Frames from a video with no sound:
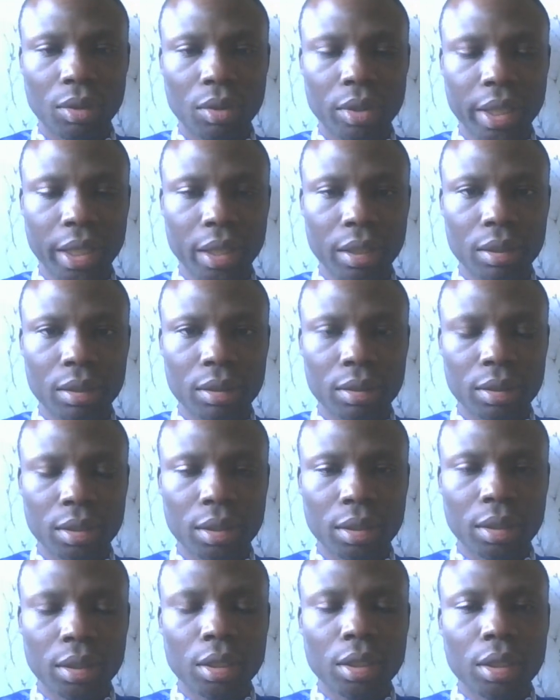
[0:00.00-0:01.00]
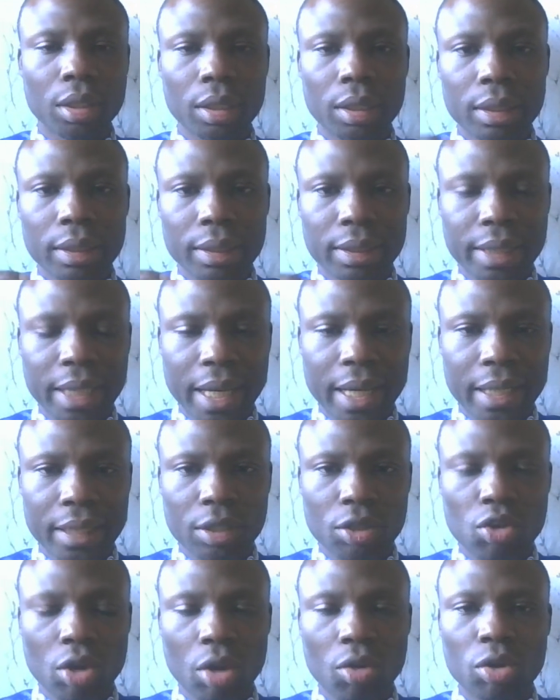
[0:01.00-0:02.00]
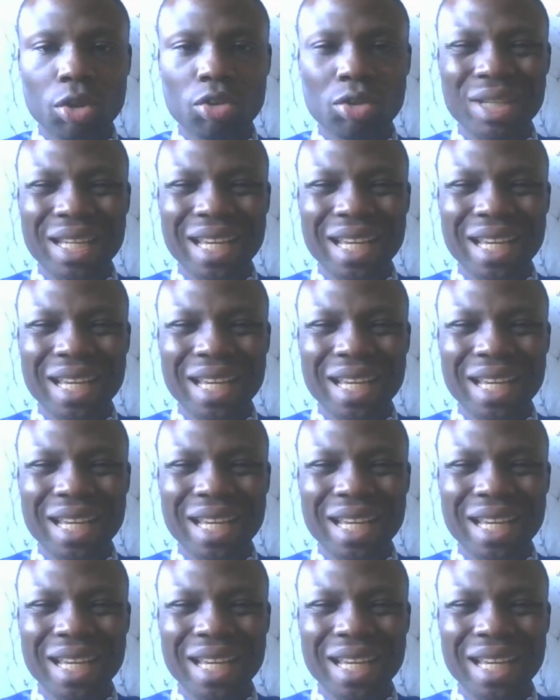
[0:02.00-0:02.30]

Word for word: Okay? Then, you are going to